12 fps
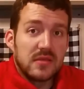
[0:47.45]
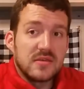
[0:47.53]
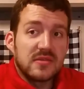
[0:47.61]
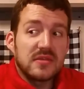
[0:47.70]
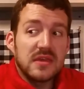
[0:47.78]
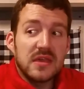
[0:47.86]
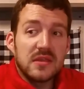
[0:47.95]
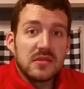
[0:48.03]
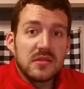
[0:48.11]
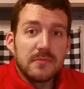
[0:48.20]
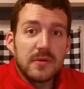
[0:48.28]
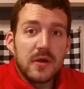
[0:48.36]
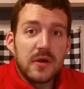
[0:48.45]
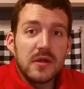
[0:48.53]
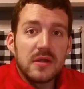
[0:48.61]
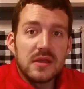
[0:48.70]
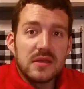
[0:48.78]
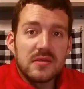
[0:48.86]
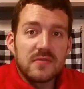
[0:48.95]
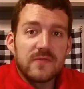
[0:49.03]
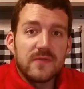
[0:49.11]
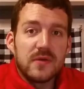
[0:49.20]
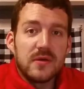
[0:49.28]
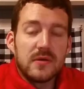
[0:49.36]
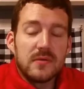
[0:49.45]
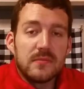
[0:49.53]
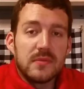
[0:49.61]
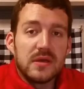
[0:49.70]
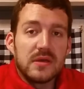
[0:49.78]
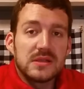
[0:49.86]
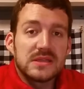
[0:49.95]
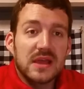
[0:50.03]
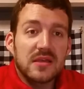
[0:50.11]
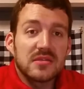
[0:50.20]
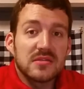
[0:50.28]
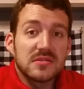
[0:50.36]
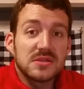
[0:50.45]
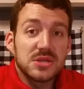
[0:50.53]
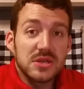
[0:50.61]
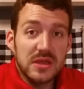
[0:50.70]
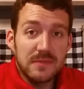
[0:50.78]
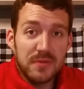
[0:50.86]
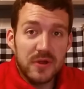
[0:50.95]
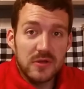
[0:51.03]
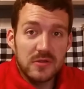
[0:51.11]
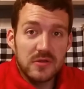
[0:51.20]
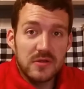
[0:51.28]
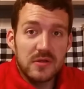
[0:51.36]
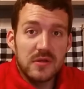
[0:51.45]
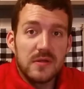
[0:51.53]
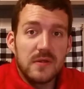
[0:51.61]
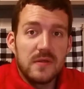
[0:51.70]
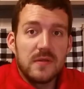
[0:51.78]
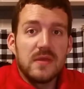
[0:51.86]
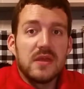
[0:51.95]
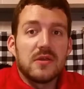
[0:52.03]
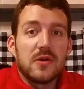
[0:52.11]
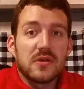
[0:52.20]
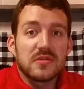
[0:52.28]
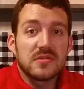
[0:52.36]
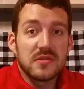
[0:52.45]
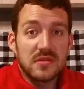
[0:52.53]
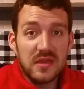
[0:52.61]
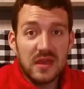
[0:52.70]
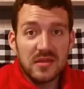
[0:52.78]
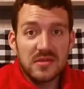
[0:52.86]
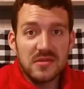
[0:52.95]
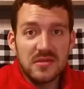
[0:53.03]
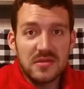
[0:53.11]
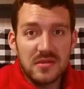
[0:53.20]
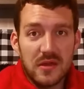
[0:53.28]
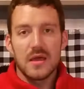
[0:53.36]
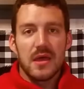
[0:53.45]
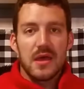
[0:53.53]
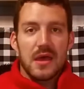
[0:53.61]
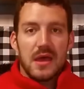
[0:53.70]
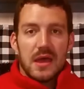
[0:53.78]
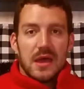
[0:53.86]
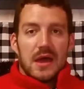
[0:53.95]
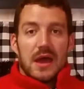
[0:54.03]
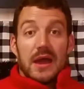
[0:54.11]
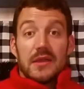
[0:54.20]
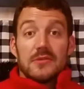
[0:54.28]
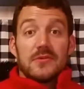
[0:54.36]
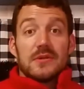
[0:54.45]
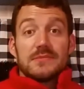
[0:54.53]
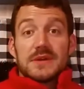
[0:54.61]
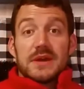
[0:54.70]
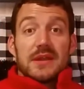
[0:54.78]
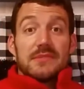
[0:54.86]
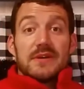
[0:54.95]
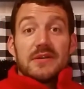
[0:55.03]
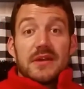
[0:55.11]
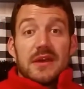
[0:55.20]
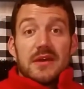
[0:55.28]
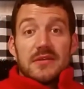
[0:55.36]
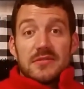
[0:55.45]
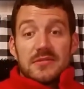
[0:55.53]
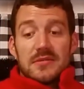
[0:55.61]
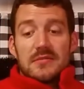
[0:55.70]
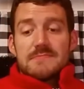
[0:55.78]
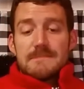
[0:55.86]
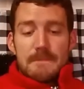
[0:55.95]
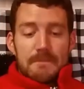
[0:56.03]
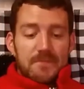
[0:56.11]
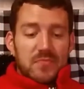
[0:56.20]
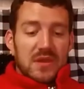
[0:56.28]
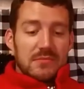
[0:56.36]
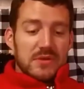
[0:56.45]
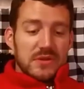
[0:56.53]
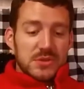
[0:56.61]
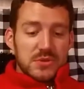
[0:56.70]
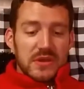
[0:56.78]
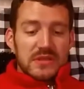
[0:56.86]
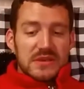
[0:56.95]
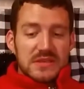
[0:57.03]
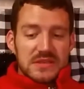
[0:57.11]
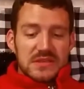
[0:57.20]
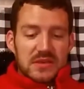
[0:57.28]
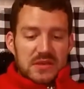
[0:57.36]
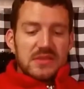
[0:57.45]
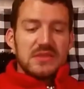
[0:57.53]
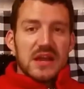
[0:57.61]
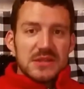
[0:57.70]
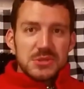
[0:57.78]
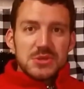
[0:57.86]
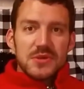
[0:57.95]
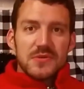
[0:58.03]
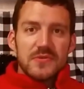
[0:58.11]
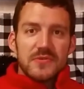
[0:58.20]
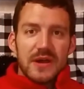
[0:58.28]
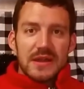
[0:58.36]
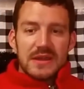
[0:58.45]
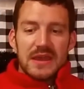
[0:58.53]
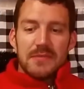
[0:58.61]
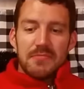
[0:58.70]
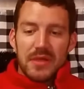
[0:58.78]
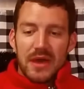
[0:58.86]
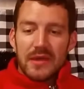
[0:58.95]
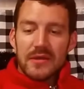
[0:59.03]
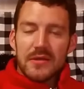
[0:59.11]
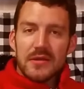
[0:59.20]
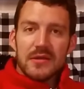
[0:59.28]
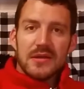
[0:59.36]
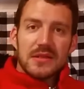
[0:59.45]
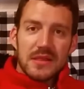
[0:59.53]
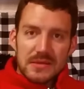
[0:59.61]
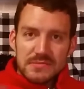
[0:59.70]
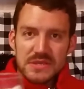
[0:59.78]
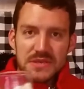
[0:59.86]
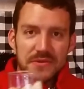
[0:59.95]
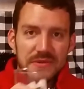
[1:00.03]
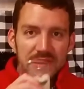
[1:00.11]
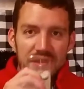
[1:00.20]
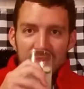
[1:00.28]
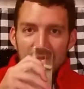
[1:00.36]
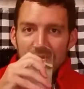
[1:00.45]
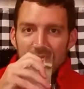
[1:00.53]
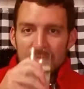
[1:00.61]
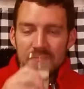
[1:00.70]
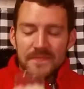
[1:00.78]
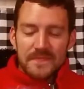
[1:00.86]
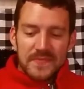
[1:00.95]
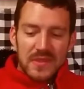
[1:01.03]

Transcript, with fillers: The scene in the bar is from Texas Chili Parlor in Austin, Texas. I don't know what I'm talking about, guys. I'm gonna enjoy this nacho grande platter, club soda and lime,